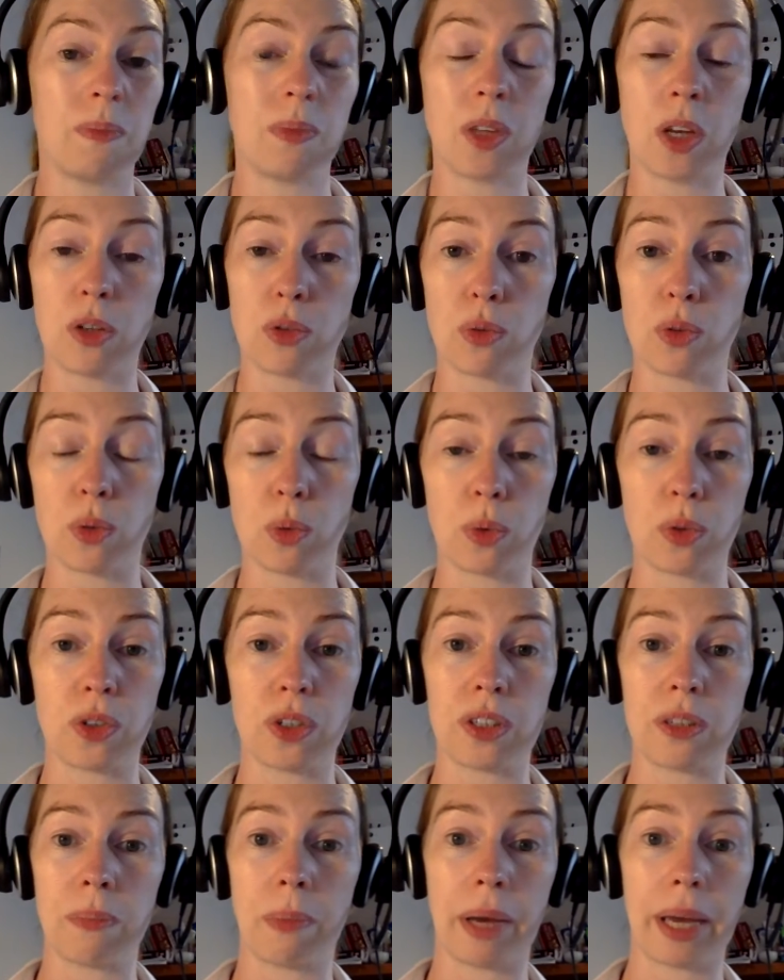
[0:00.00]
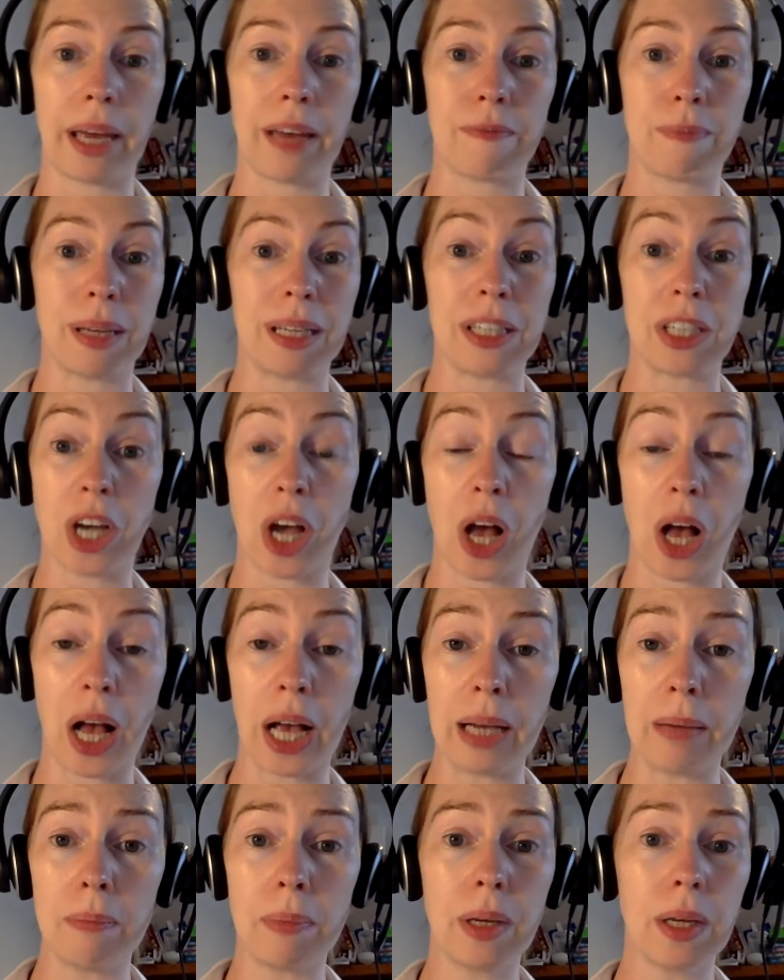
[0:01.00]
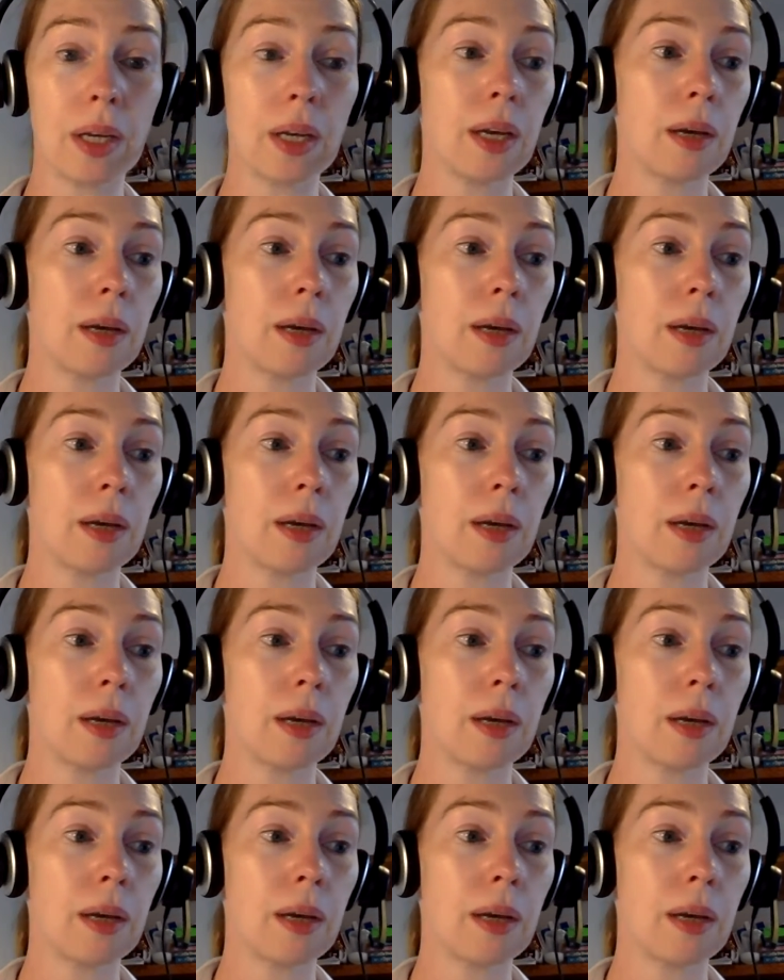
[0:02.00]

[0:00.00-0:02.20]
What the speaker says: Those resources might have been time,